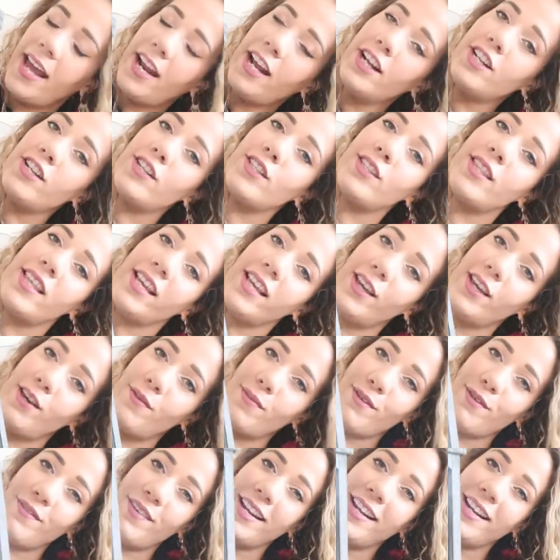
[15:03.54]
And I just think
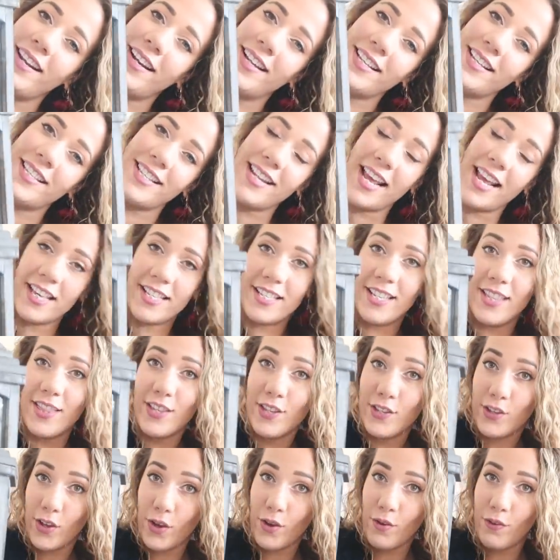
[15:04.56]
it'd be really nice next to
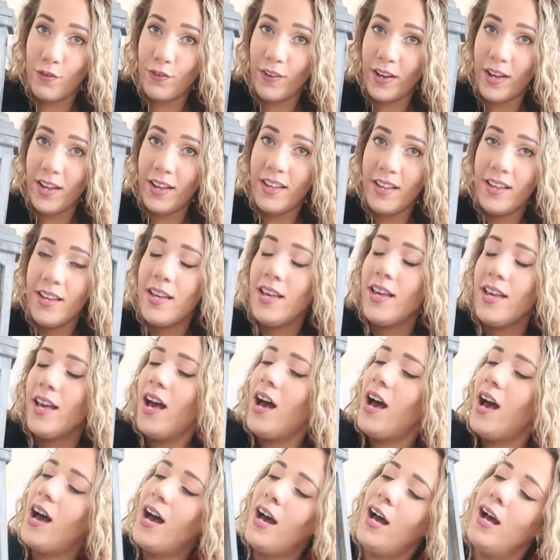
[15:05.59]
the sofa.
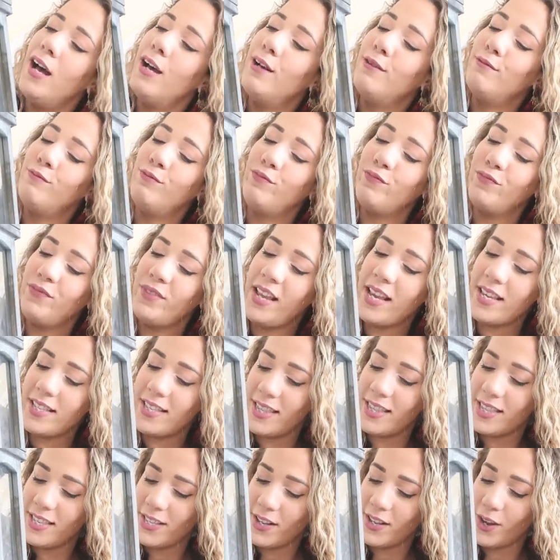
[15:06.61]

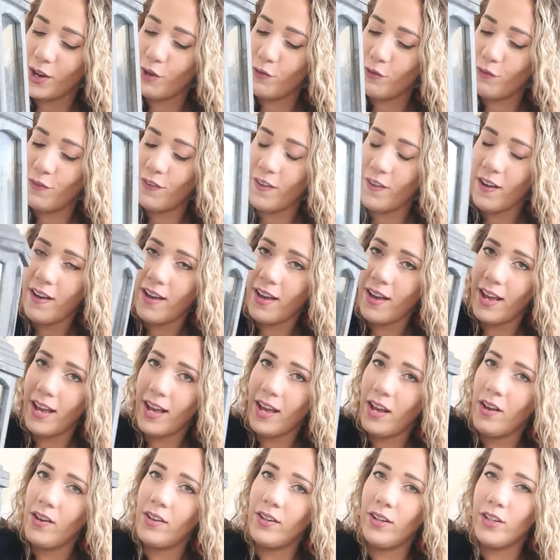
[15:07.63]
Next to the
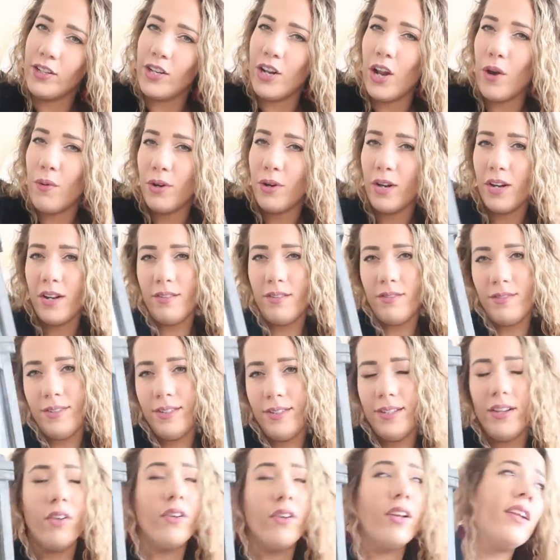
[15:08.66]
sofa, you know, on
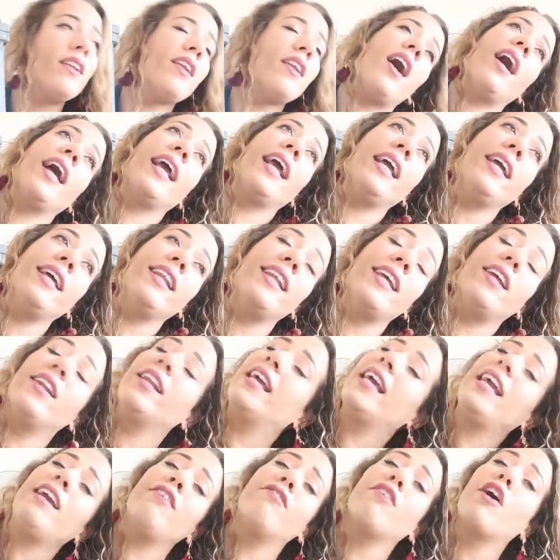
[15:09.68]
a night, in
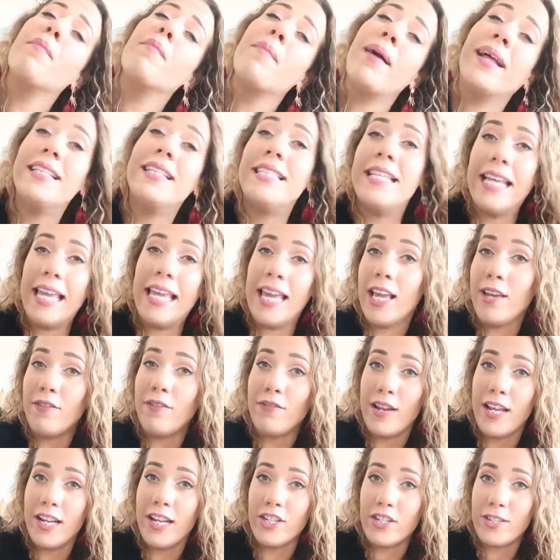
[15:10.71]
a romantic
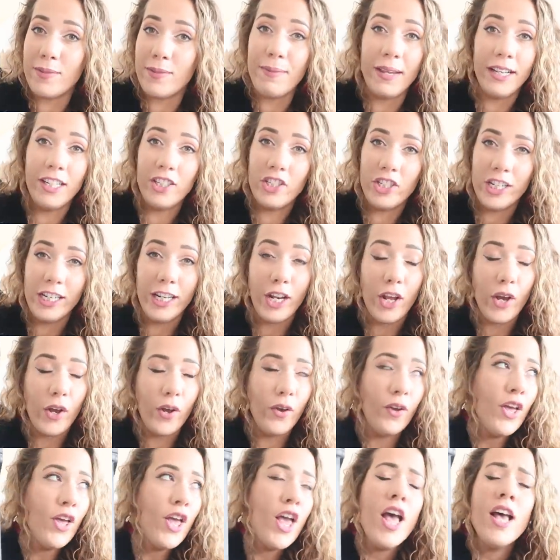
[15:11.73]
evening, just me and
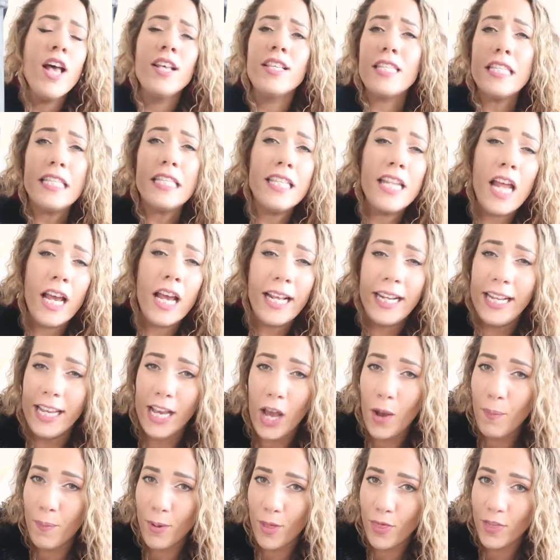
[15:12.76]
Gino,
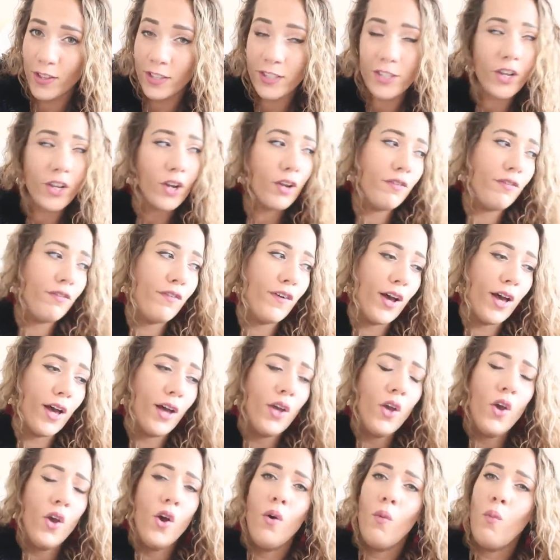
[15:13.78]
snuggling up on the
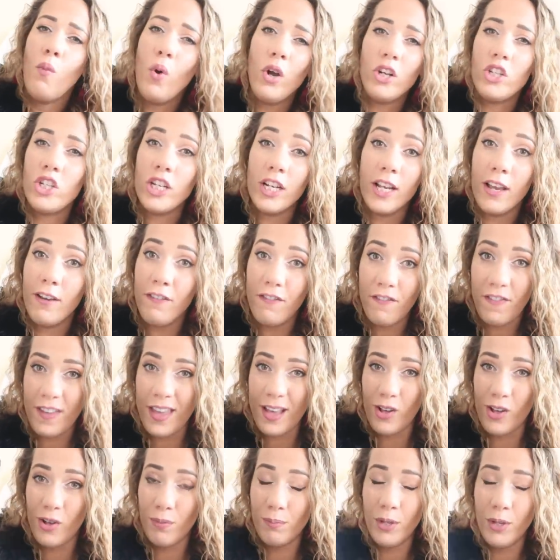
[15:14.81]
sofa, watching a
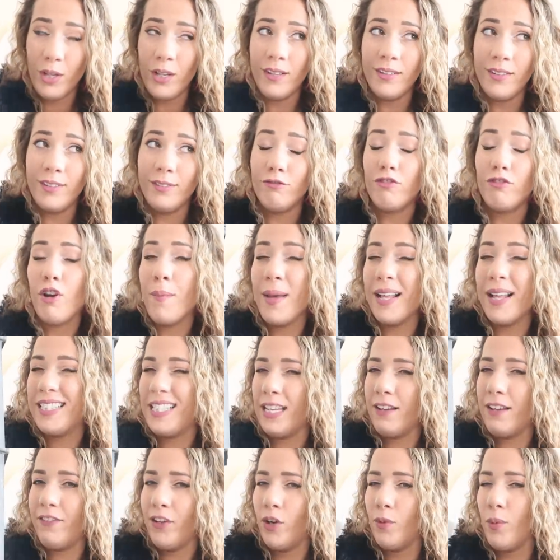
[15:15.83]
film,
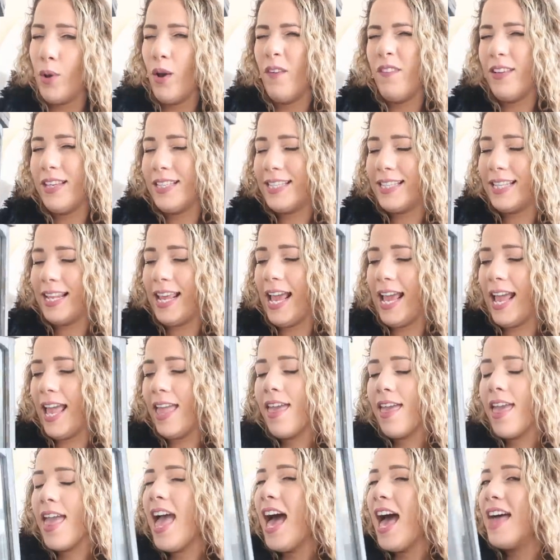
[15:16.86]
romantic film, obviously.
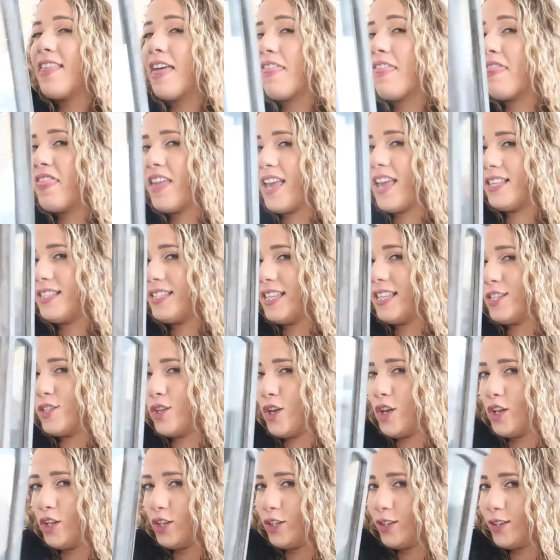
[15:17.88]
And then this
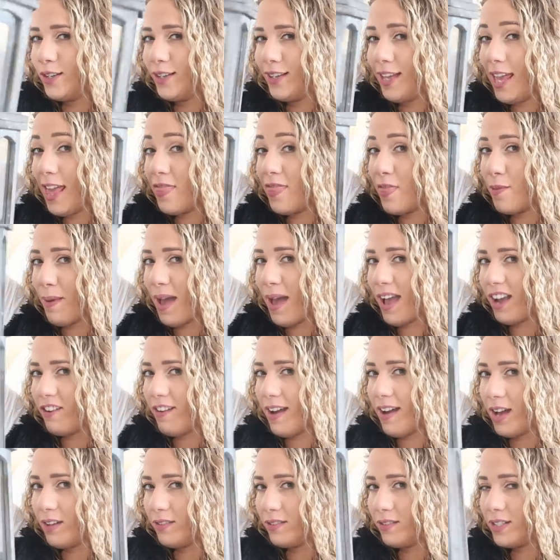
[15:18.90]
is on in the
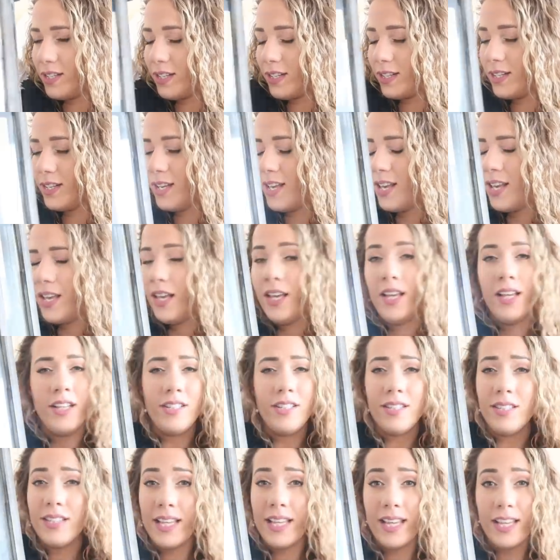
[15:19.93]
background.
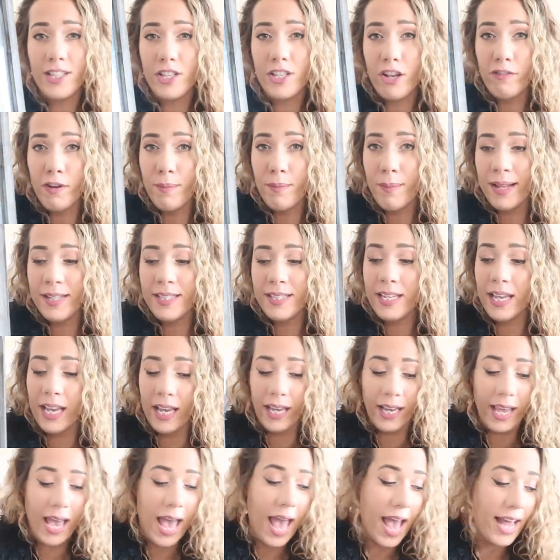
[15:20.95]
Just think it's so
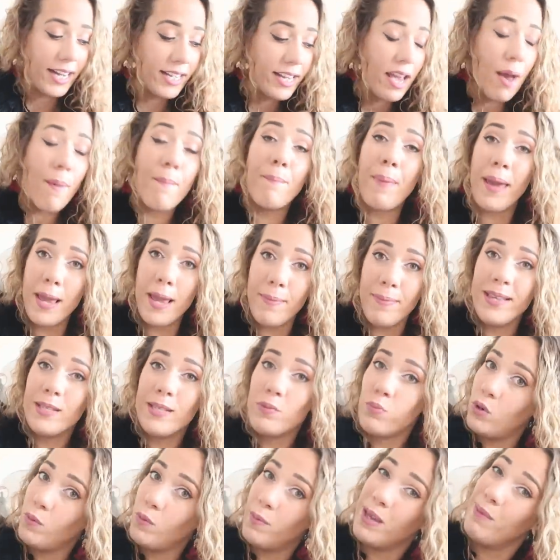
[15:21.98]
romantic, and
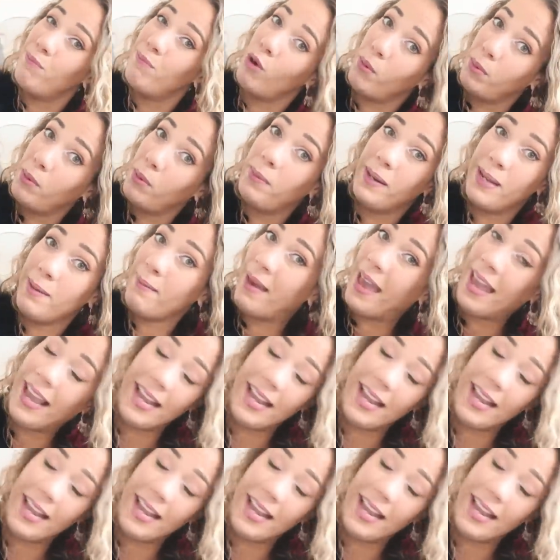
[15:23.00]
babies will be probably